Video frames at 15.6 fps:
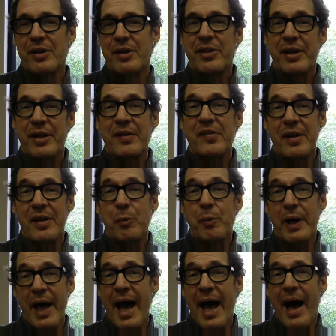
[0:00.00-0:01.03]
things that
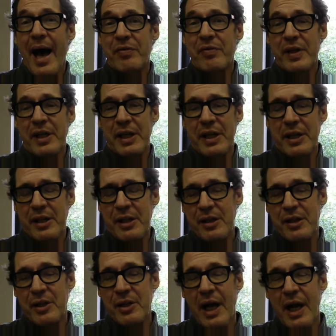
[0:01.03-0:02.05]
we have
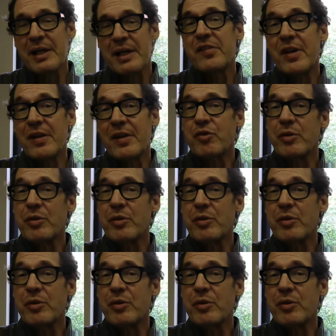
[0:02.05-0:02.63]
in the United States